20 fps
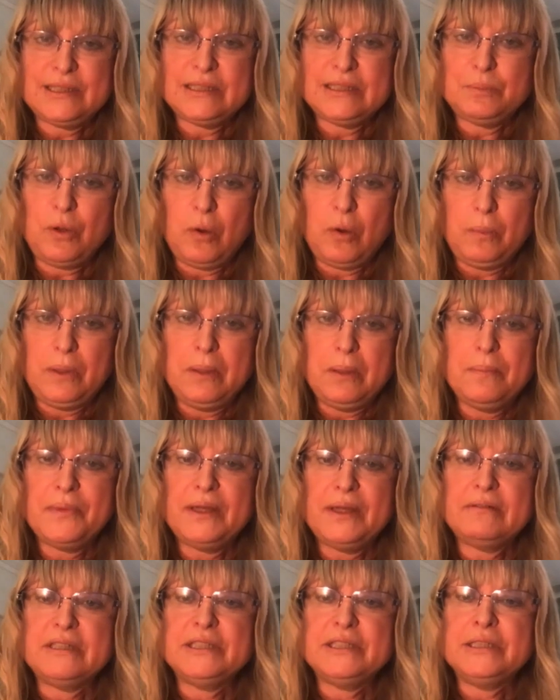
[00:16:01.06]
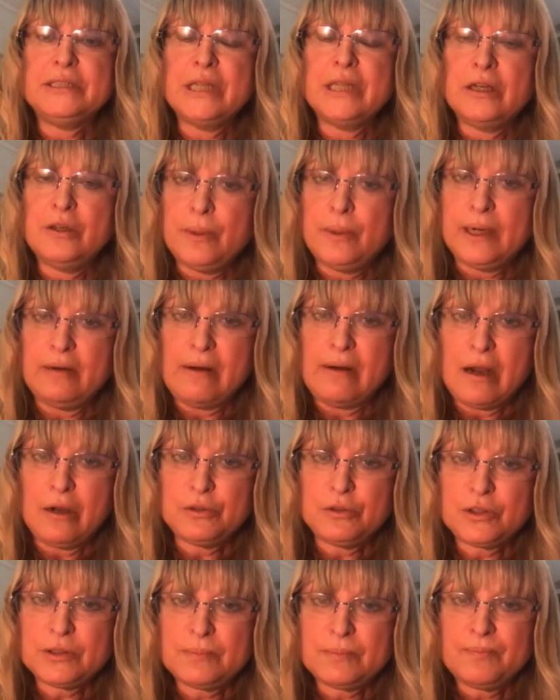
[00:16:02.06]
this problem. There is nowhere
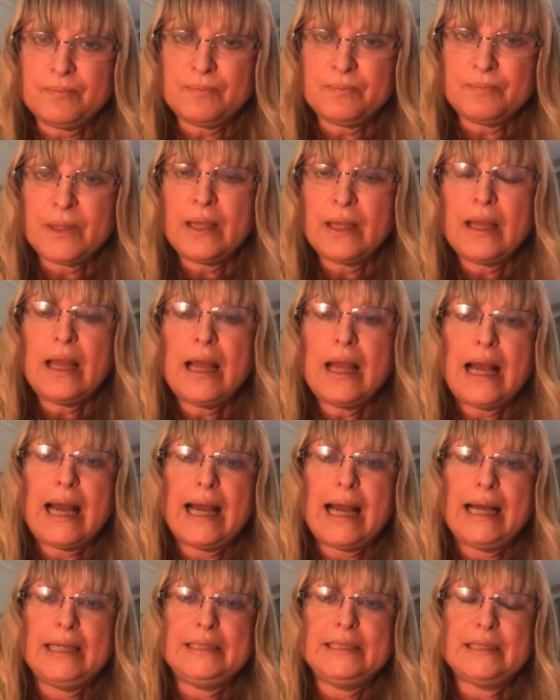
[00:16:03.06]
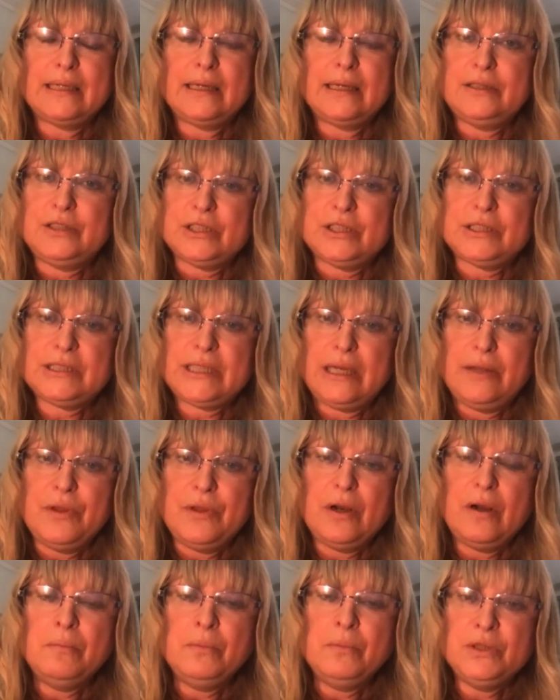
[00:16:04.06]
else. And I understand that
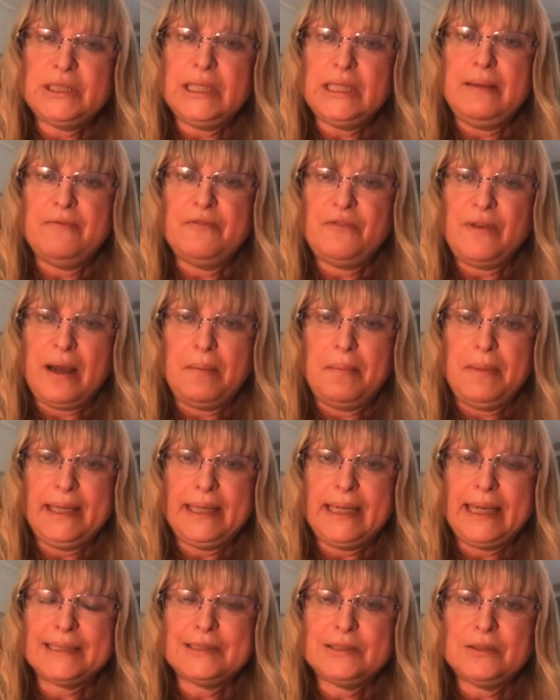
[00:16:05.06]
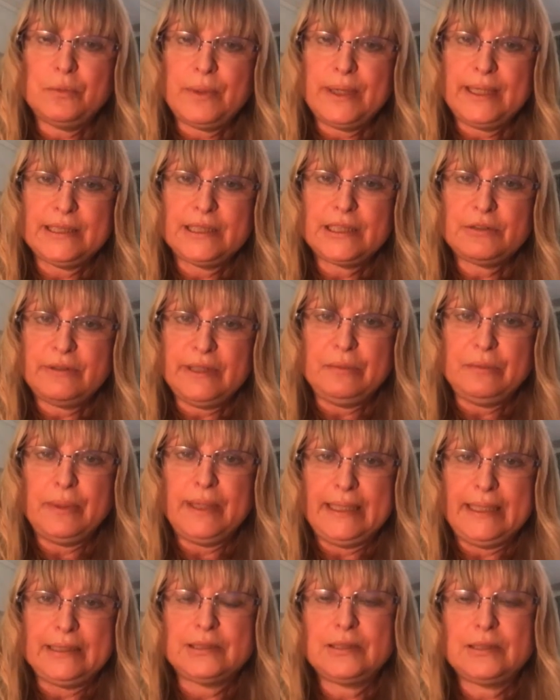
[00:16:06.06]
a Muslim family had to wait 3
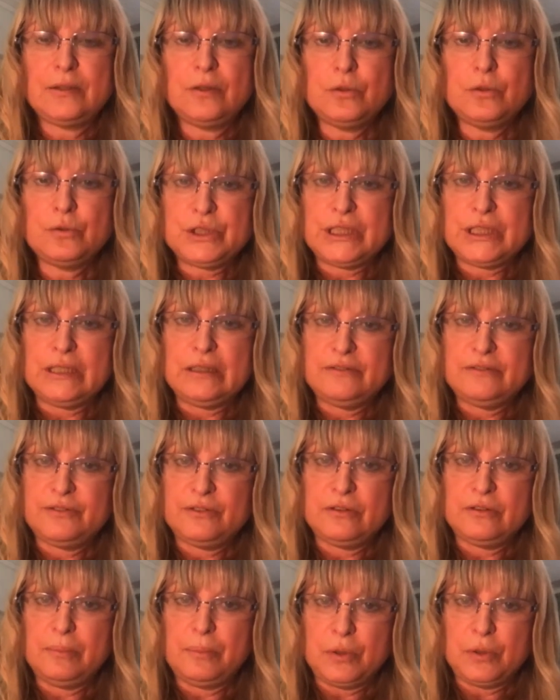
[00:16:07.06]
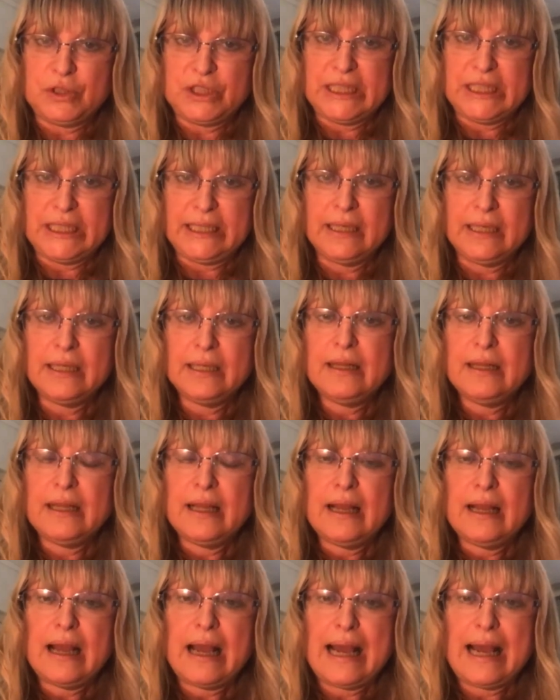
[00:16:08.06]
weeks also for a body.
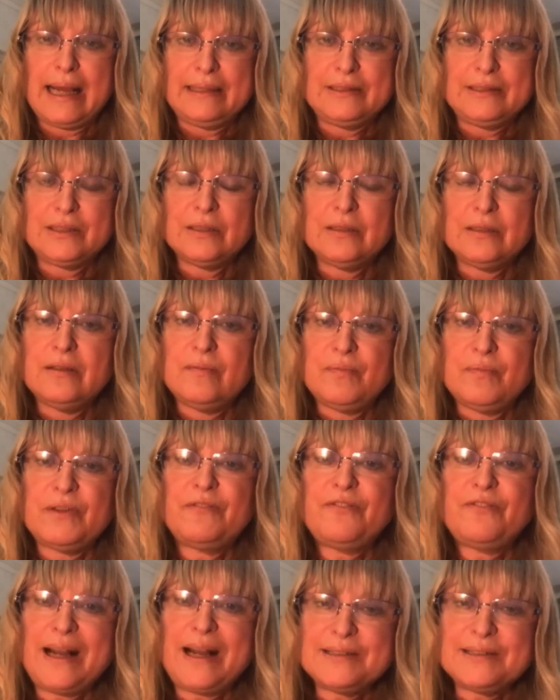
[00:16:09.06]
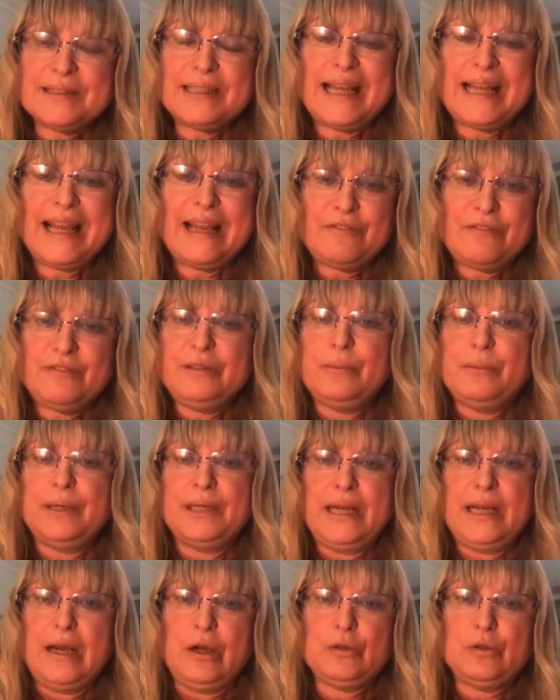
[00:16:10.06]
And the fact that
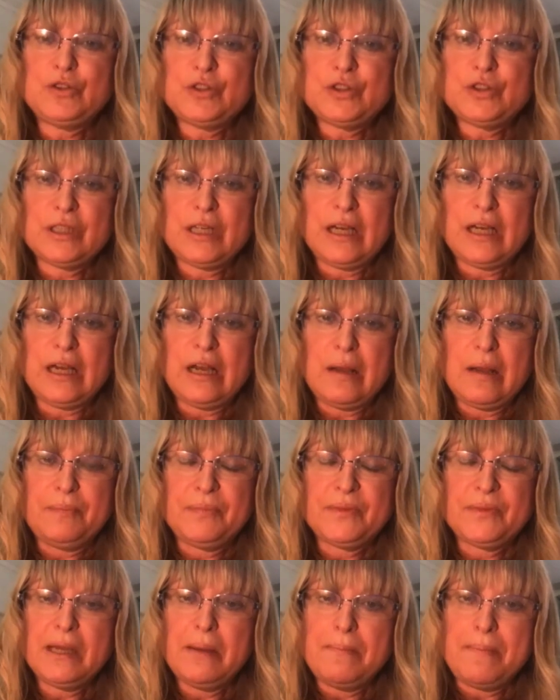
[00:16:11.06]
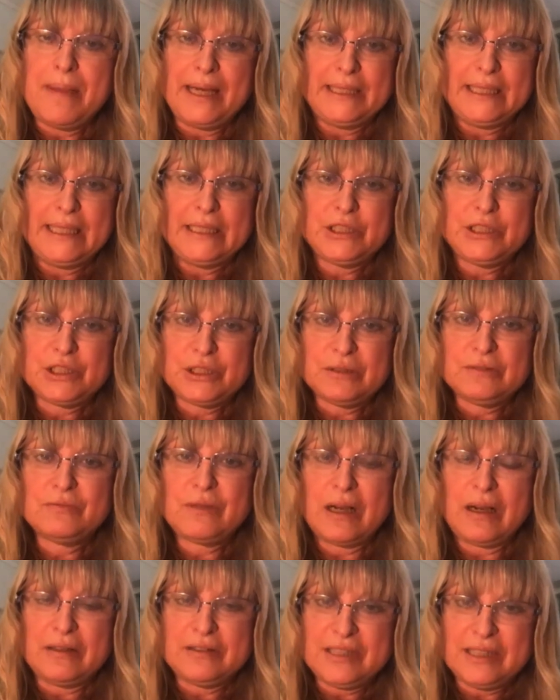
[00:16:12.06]
everyone else can manage,
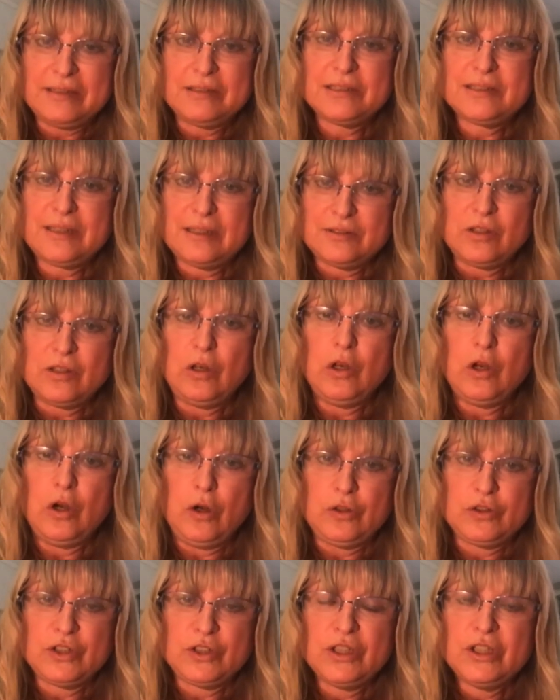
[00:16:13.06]
I think, says a lot.